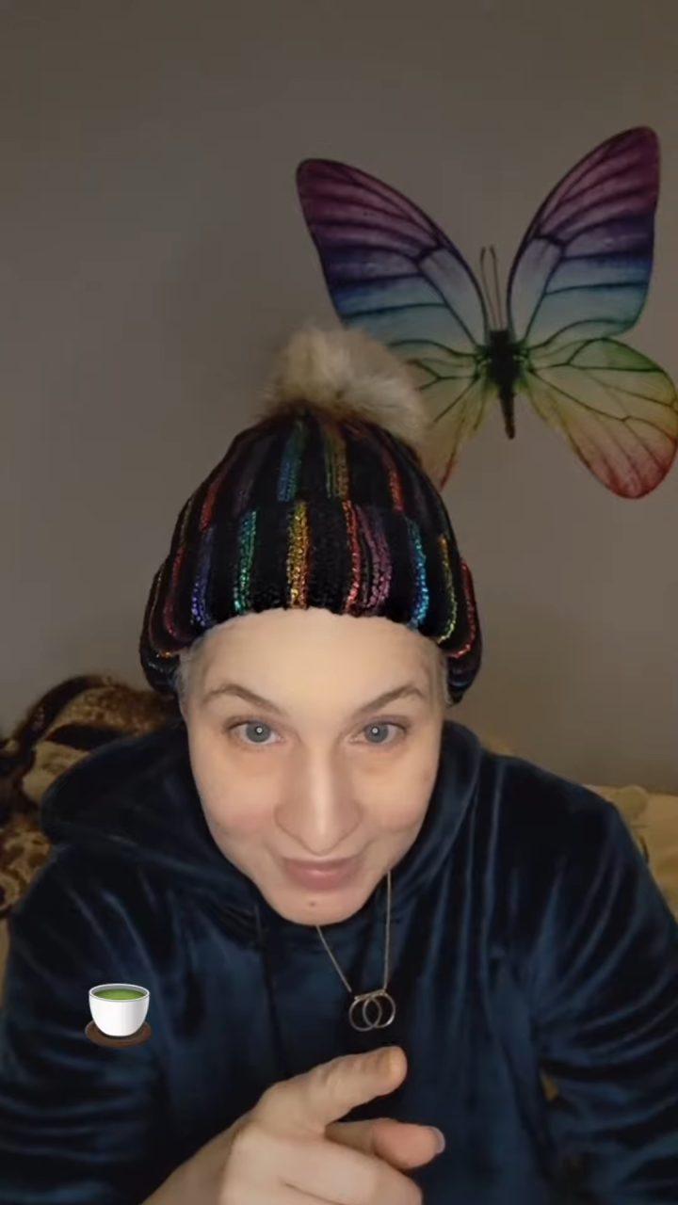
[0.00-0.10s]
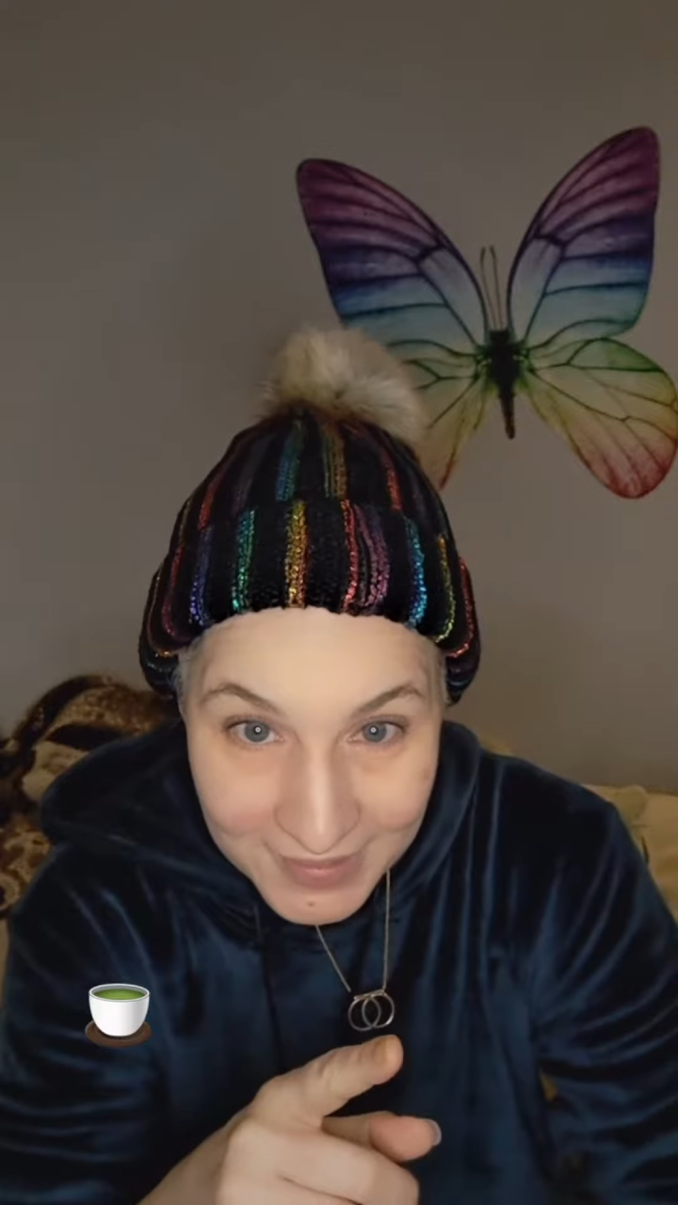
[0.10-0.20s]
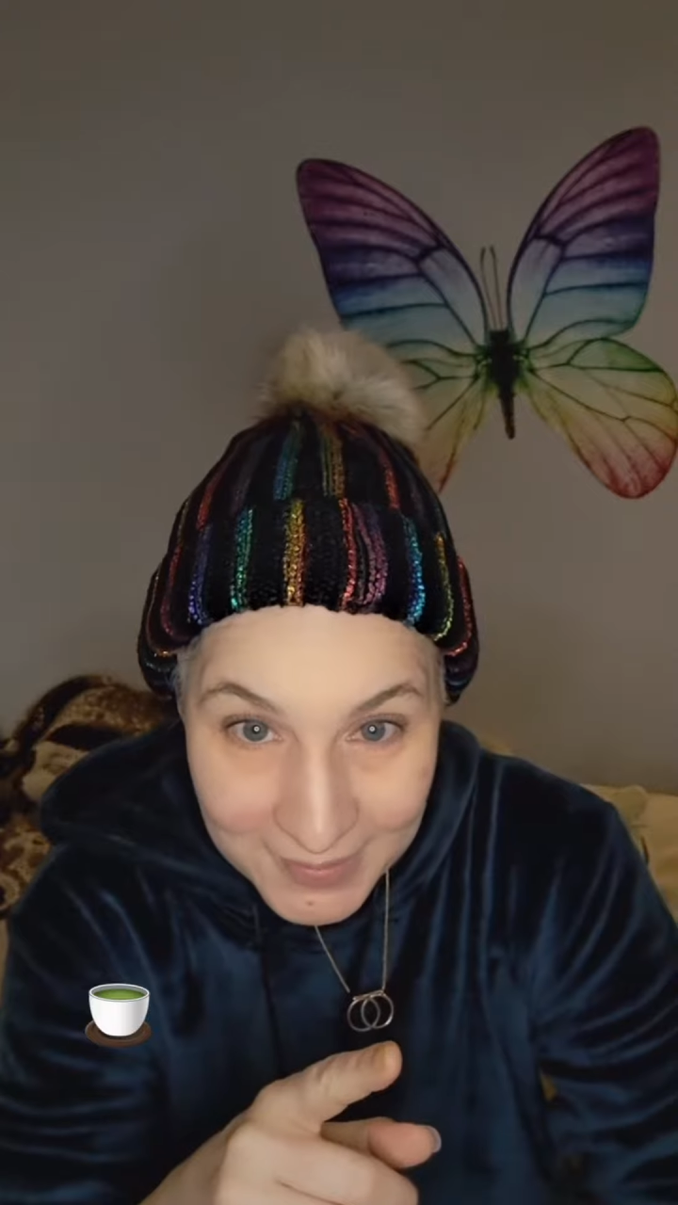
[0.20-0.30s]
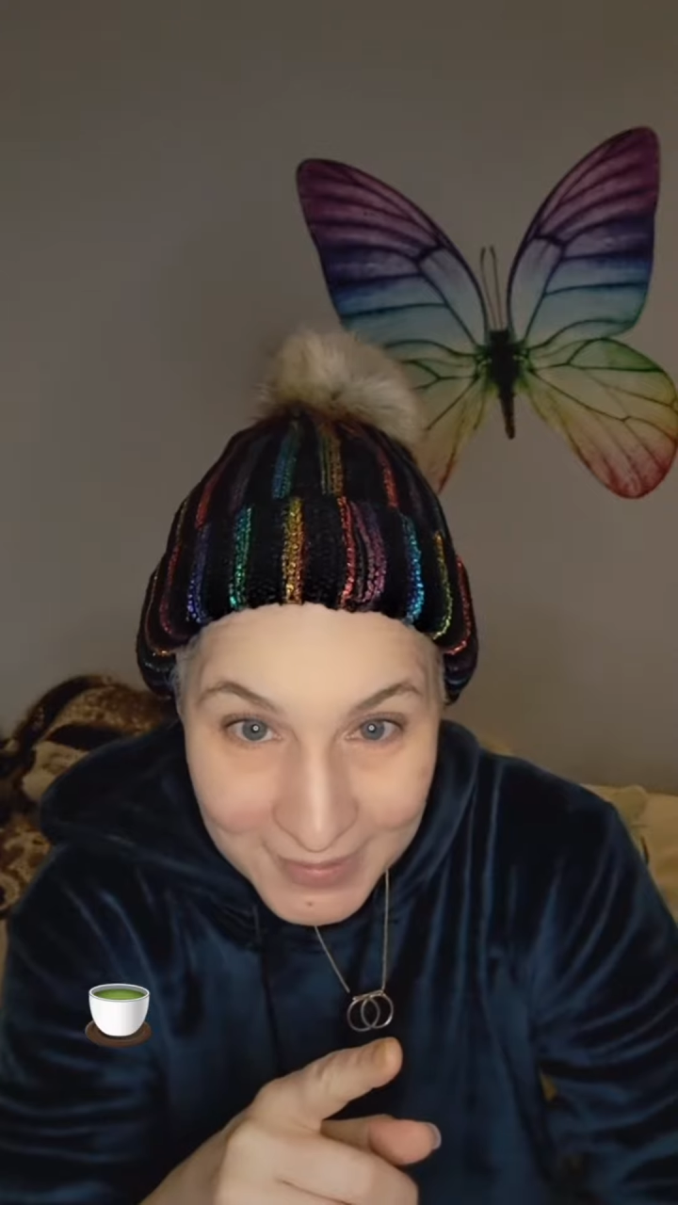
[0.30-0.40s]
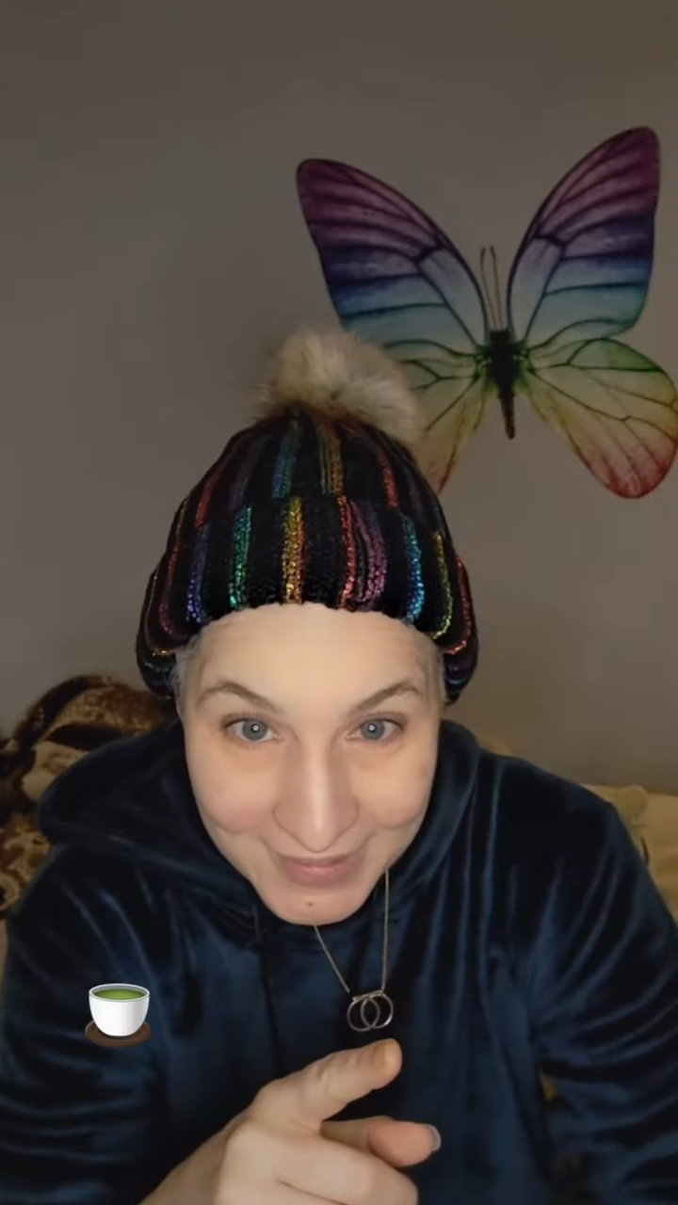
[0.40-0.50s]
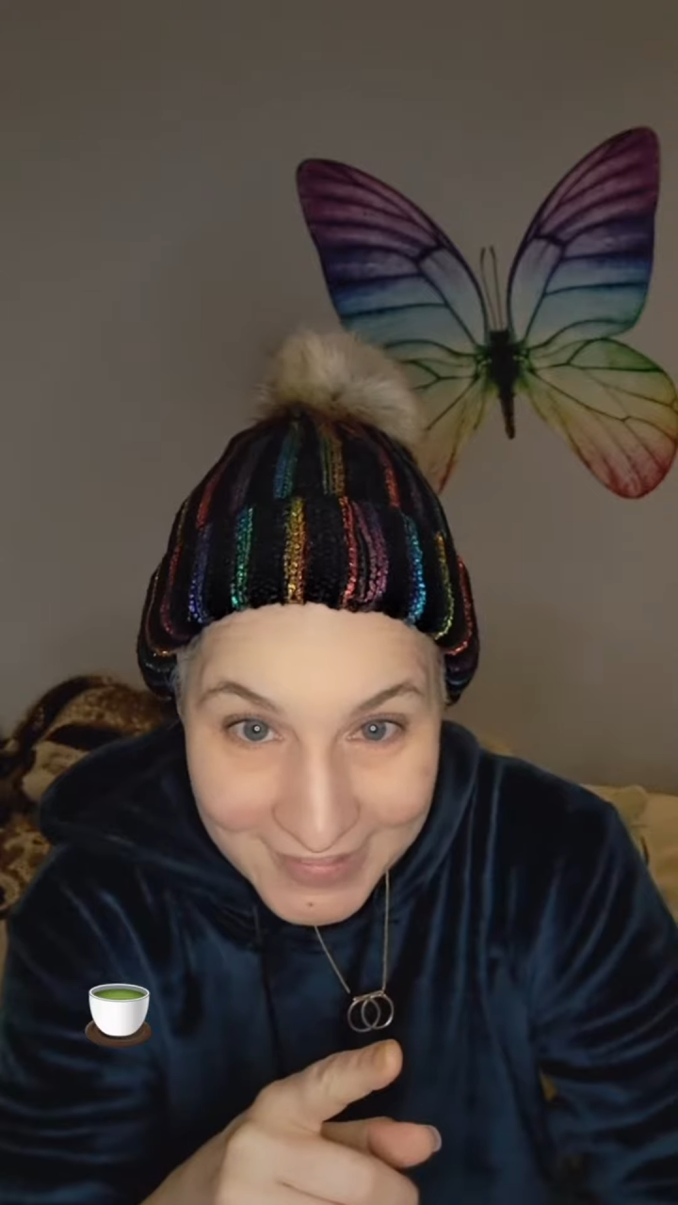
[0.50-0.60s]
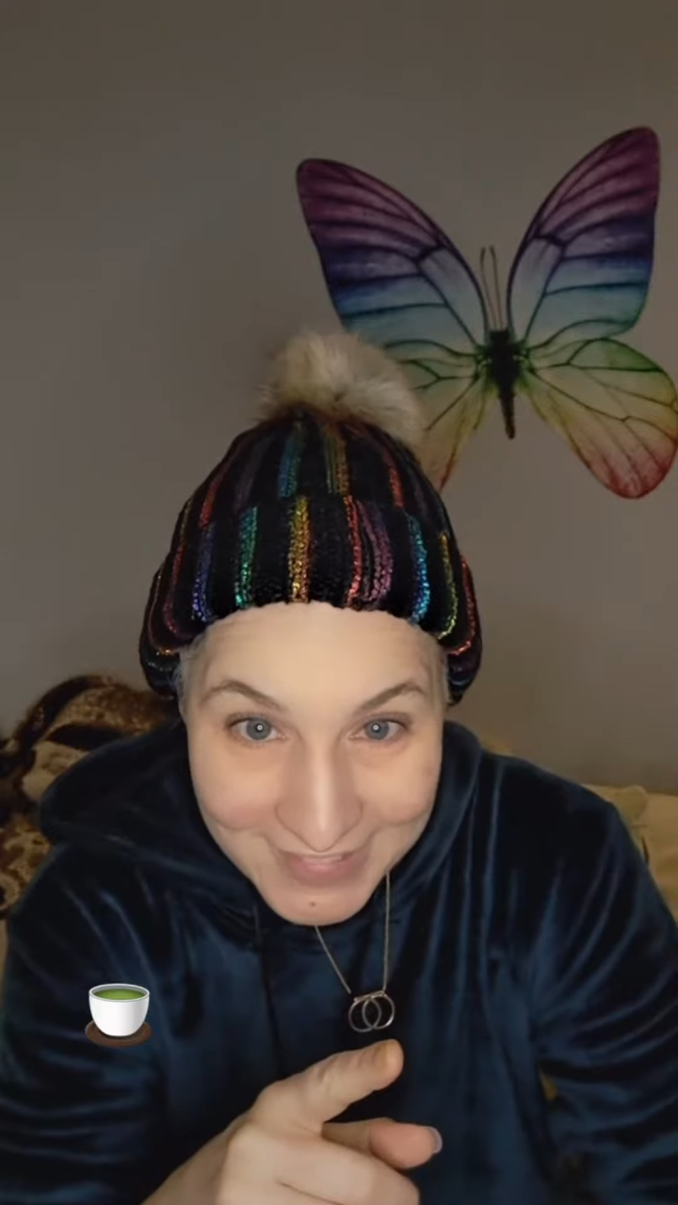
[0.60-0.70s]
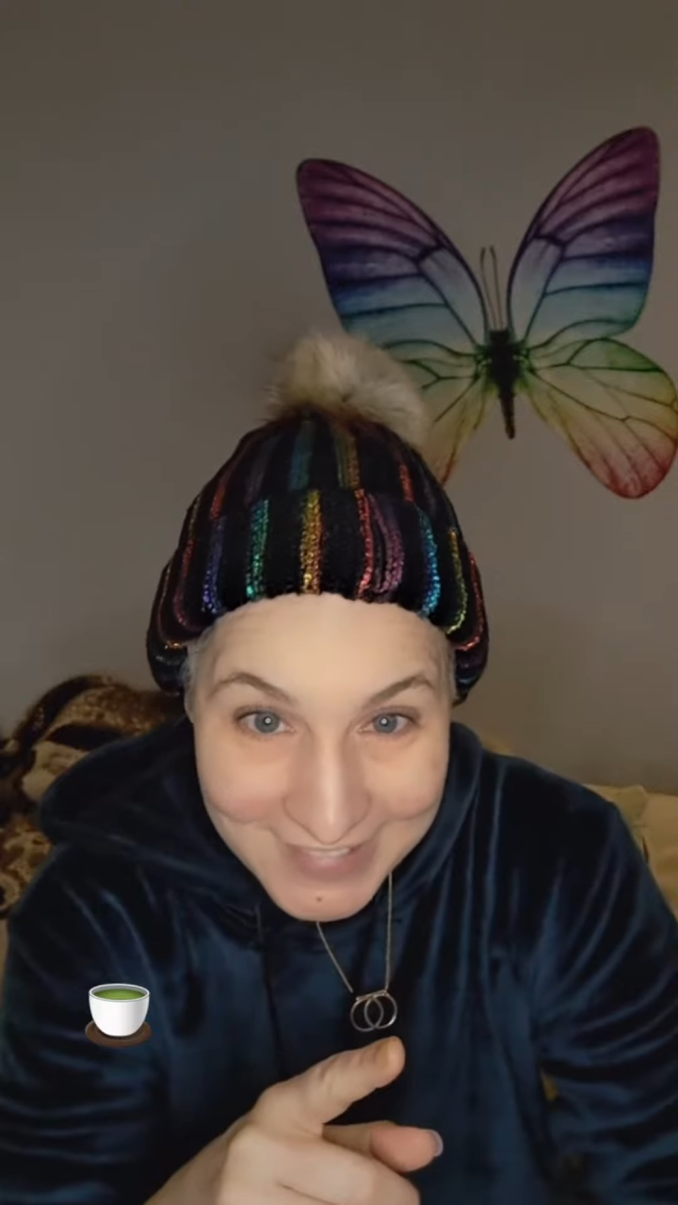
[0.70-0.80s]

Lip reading: than one.